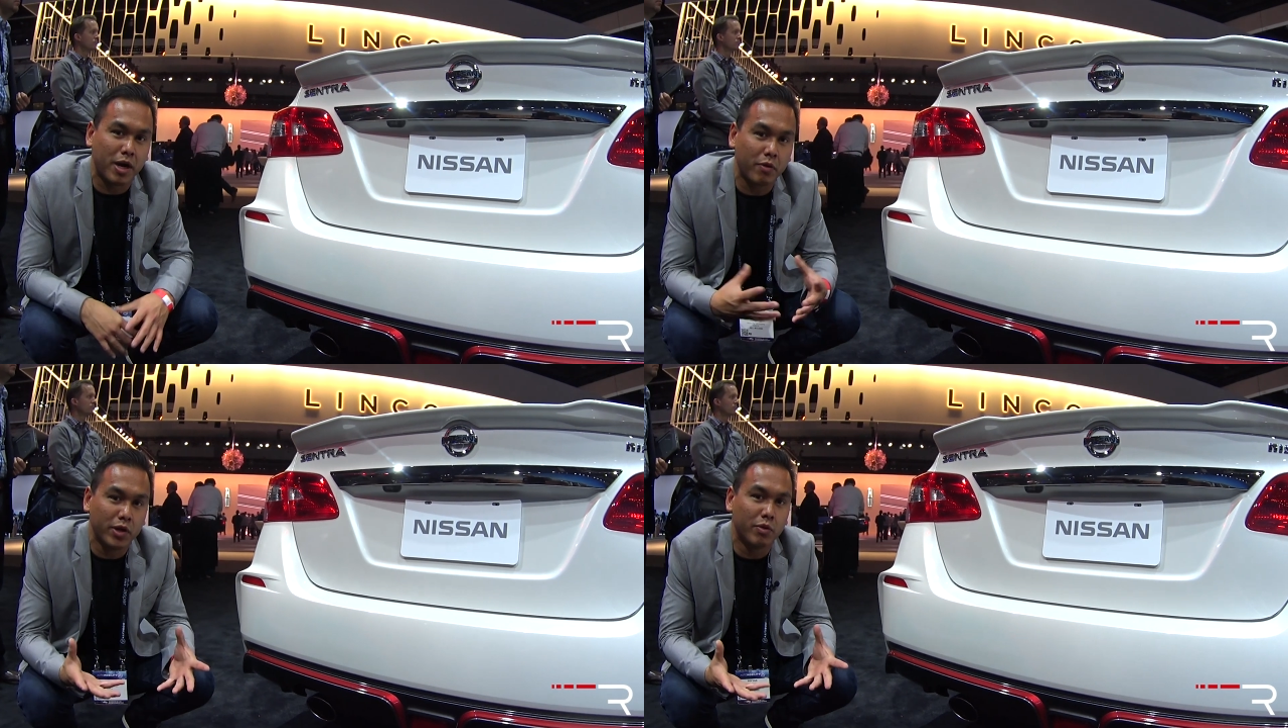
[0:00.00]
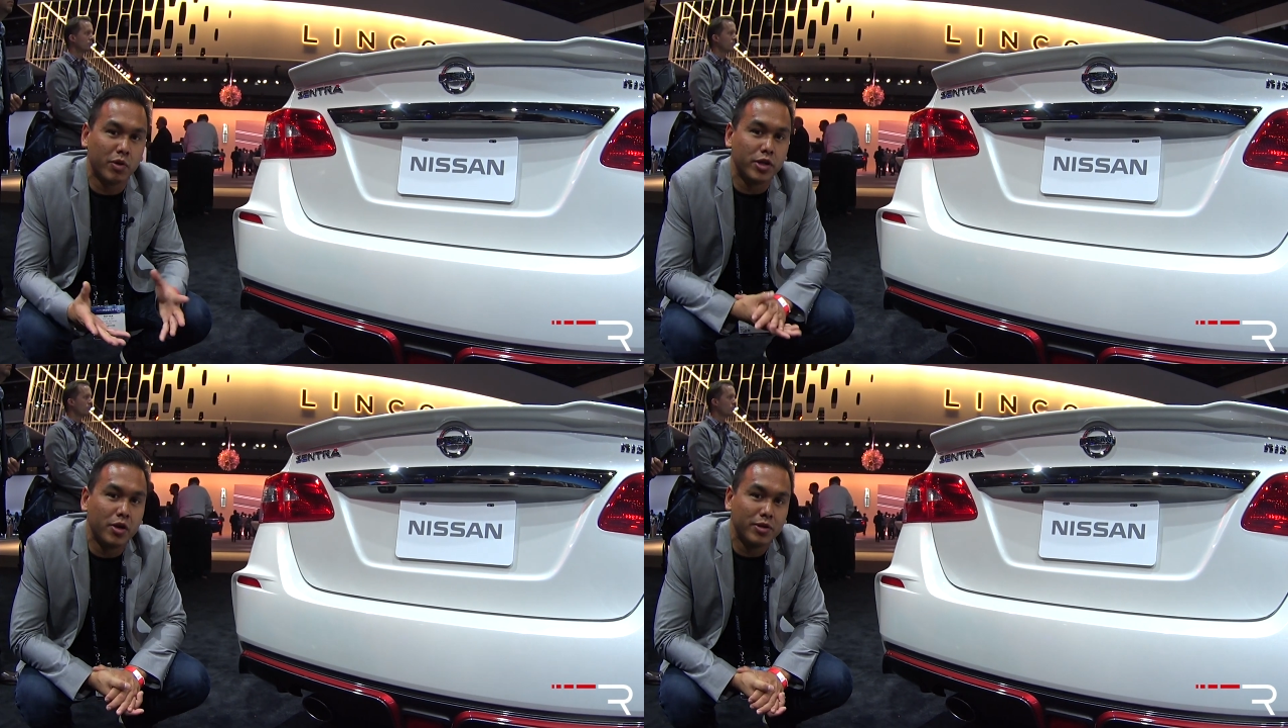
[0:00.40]
but I really
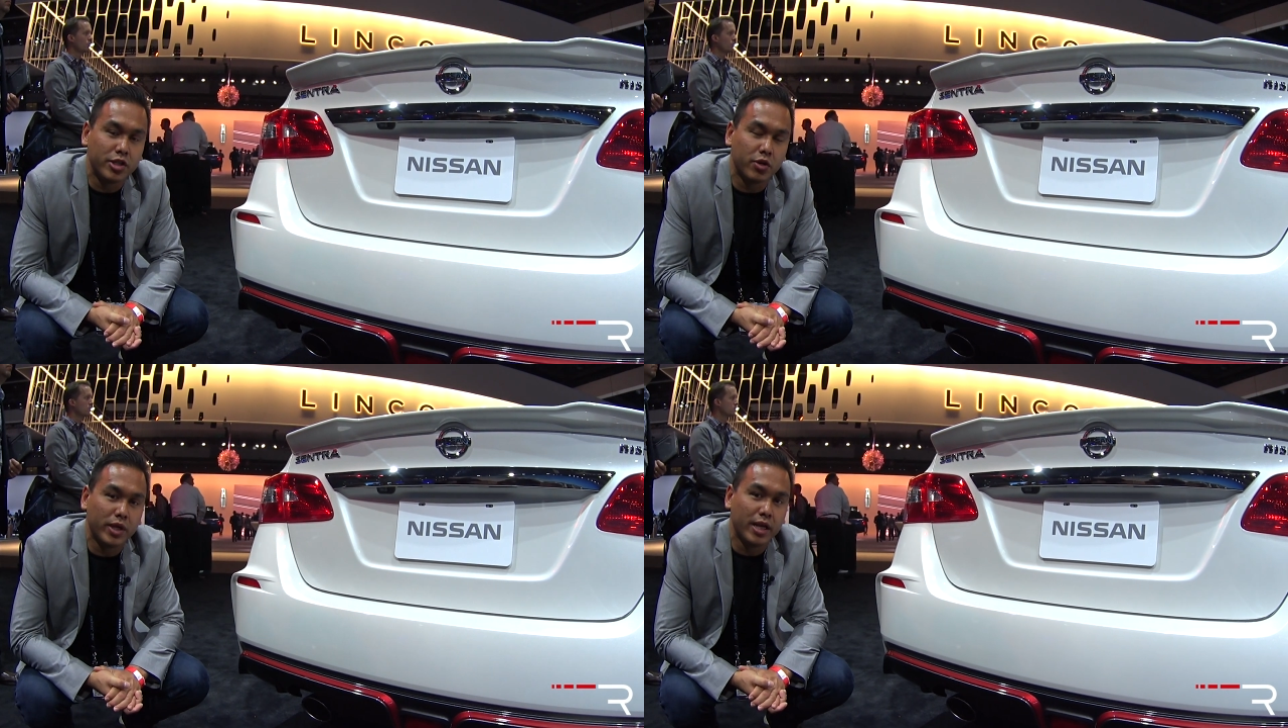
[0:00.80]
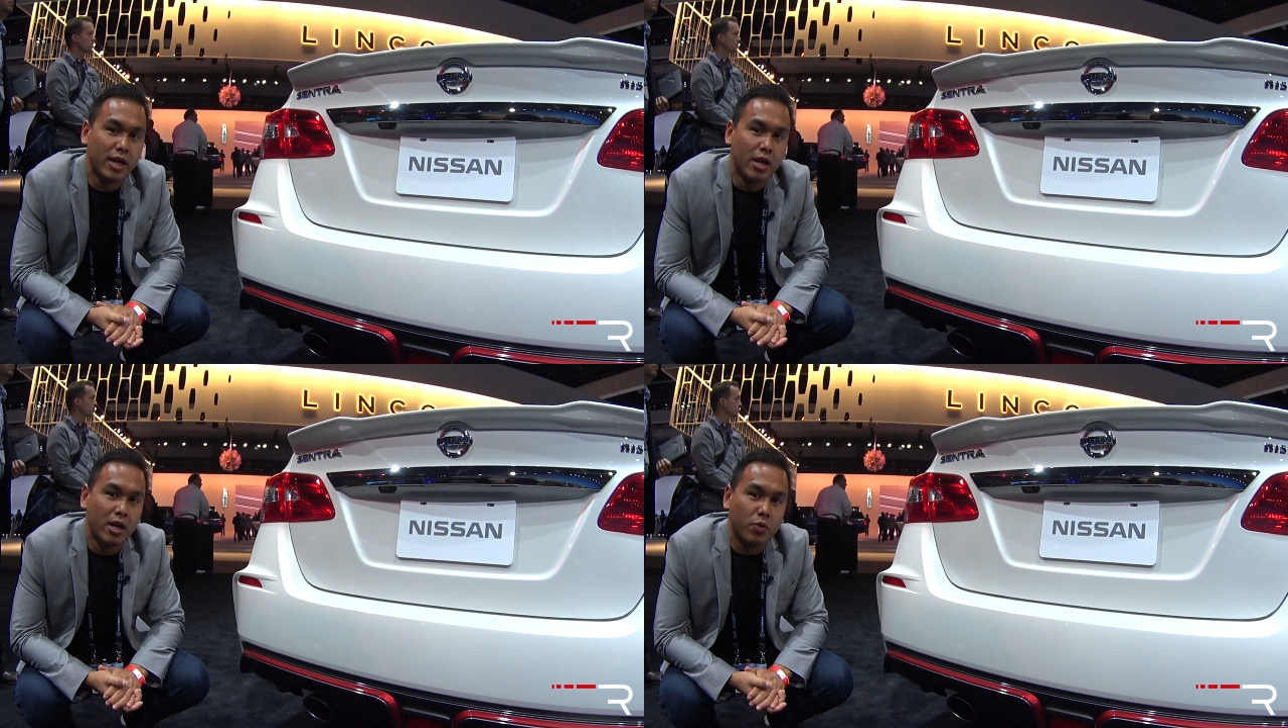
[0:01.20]
won't know until we,
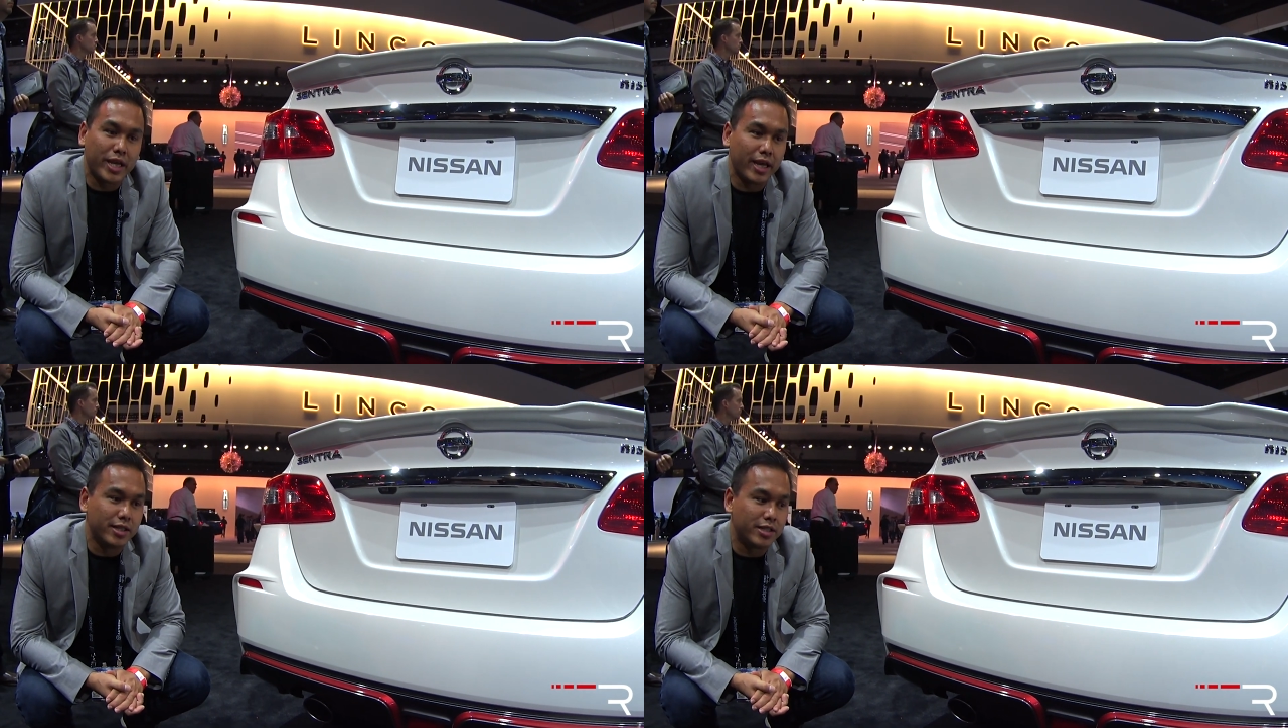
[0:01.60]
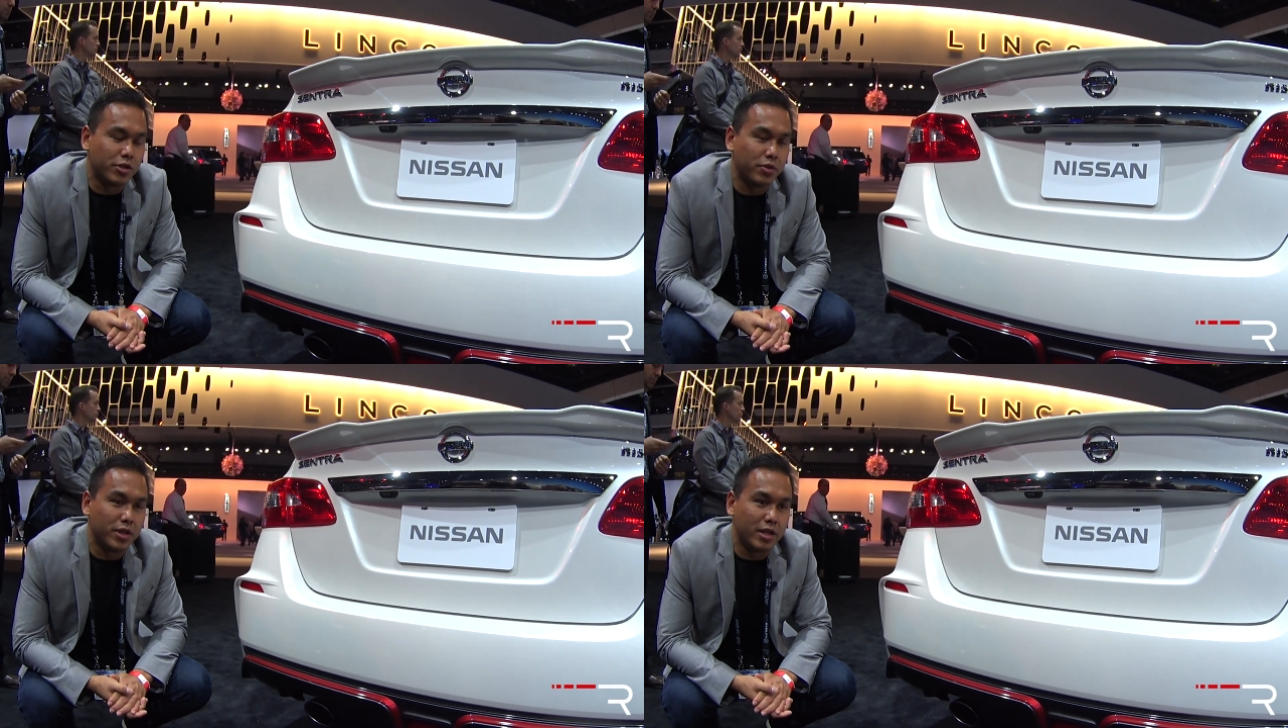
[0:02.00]
we get
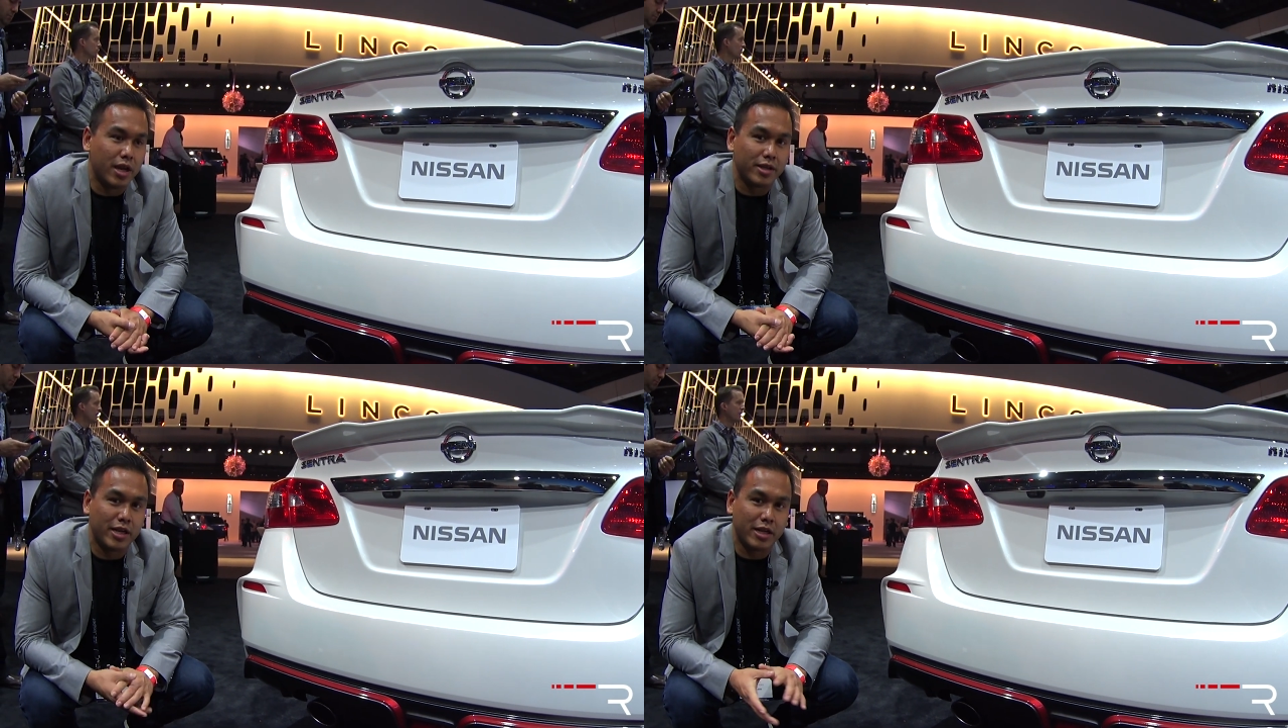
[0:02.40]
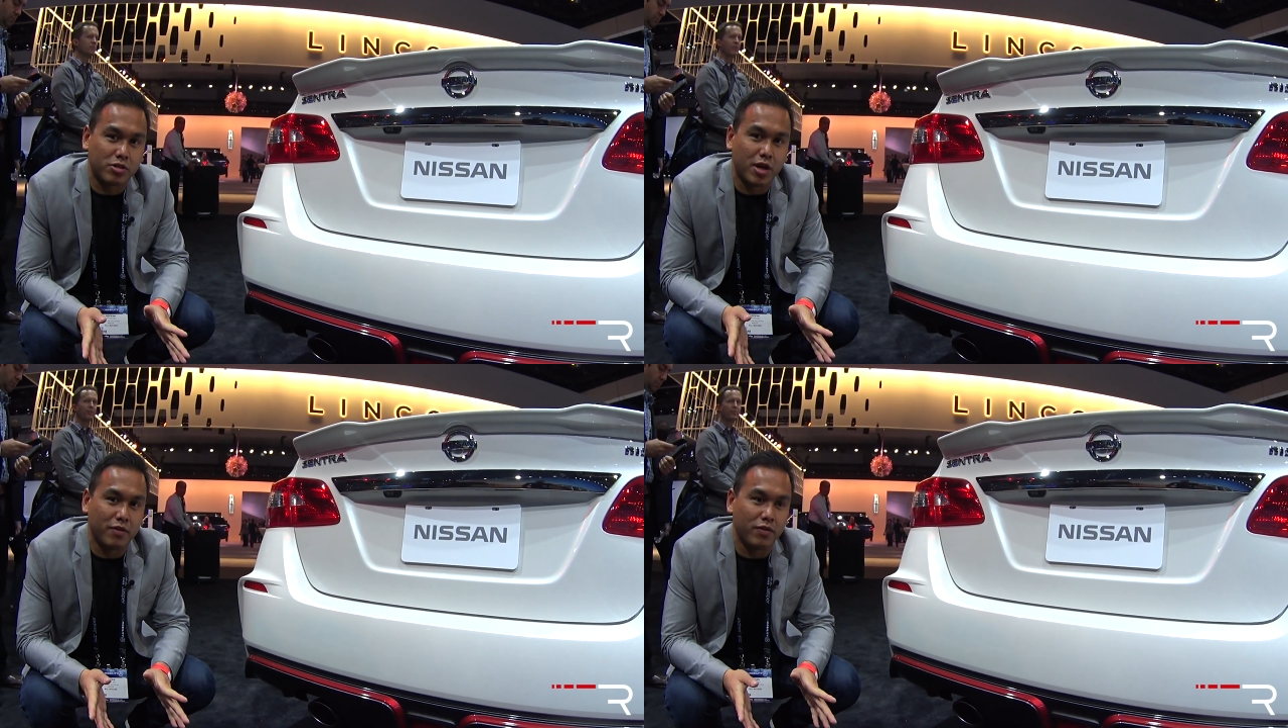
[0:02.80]
into the uh, test
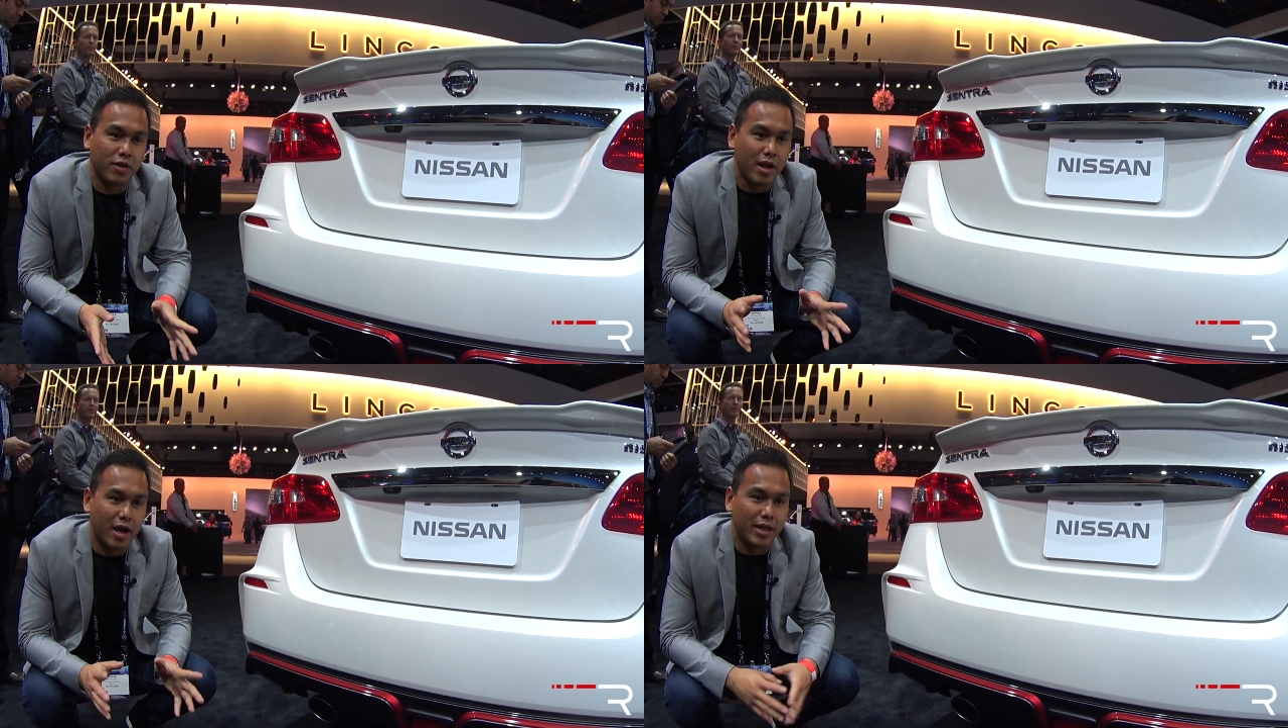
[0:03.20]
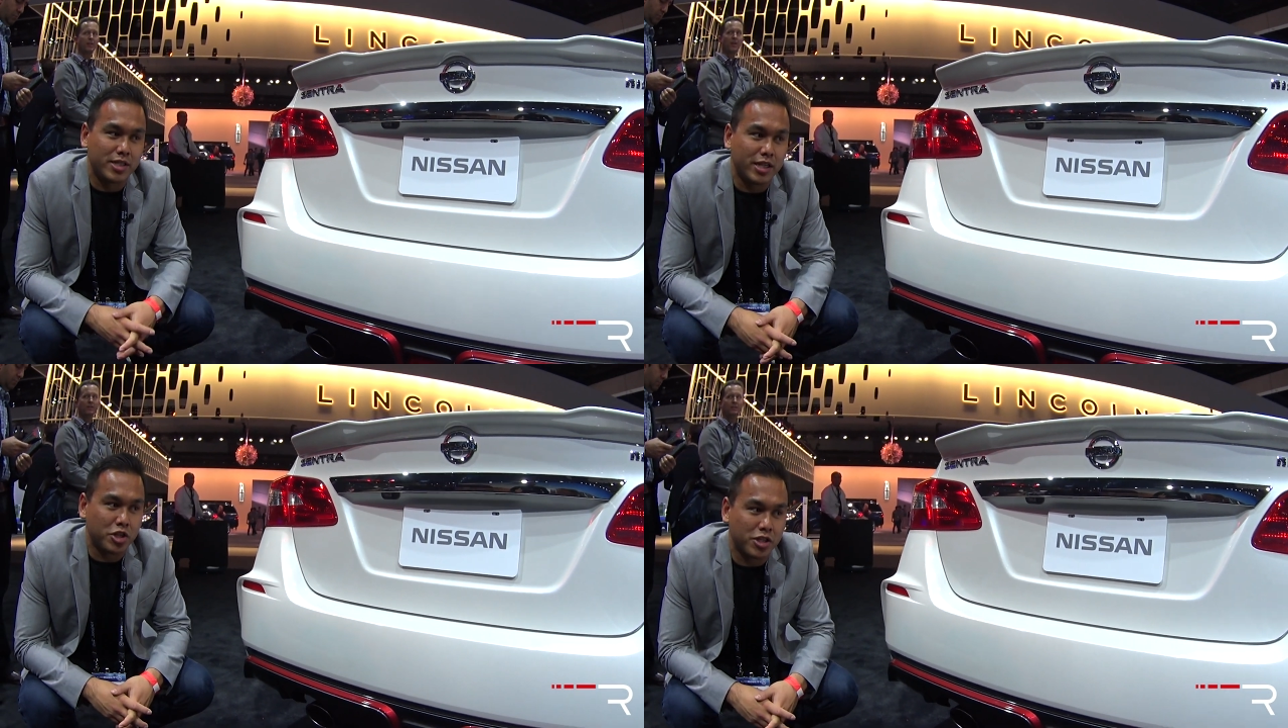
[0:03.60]
drive uh,
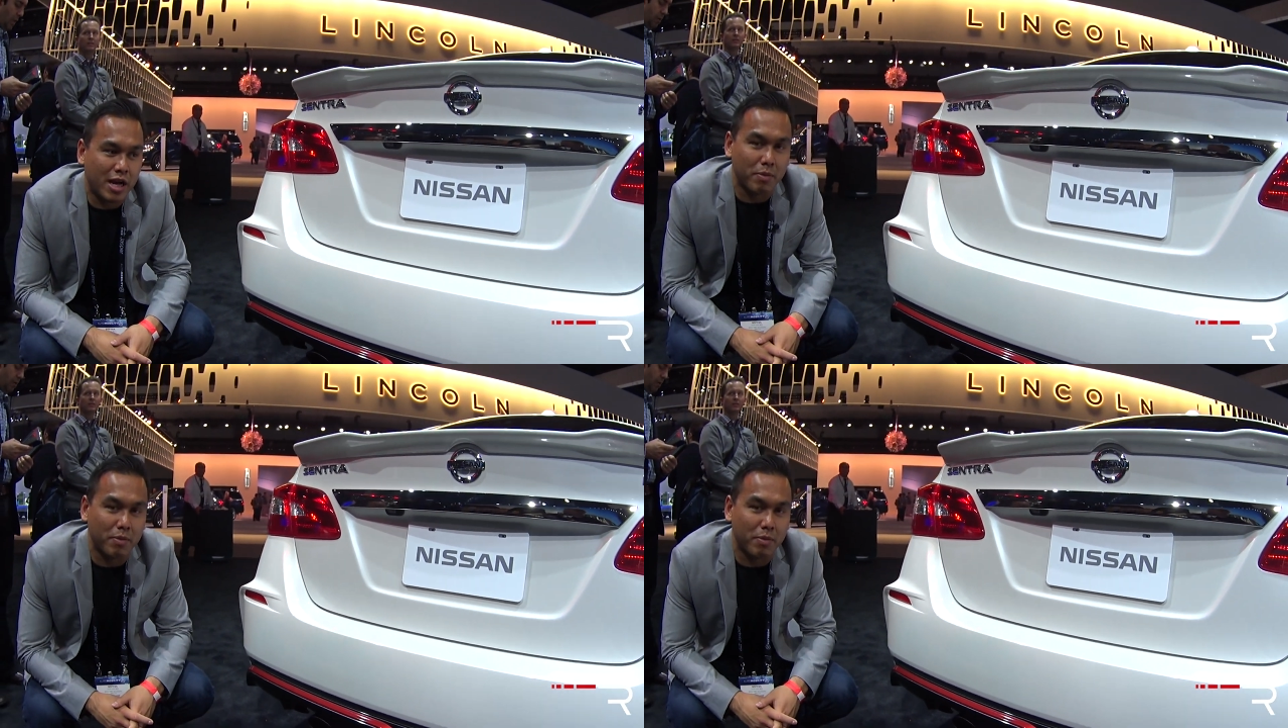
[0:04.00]
and see just how